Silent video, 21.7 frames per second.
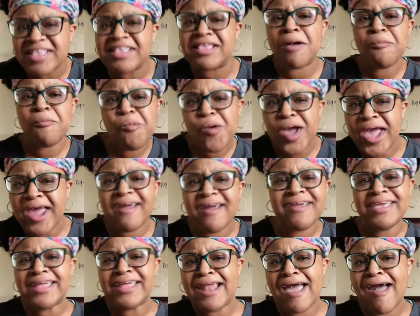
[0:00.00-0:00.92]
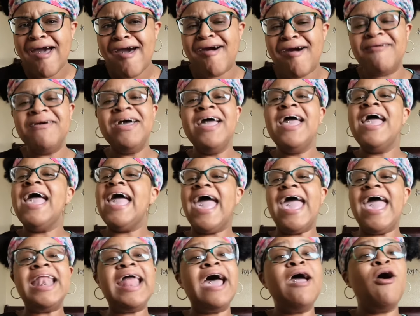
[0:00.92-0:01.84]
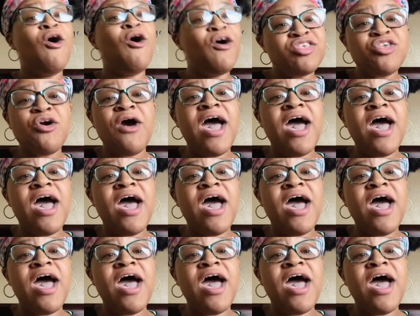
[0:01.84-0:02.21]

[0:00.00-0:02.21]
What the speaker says: somewhere, you know. And I also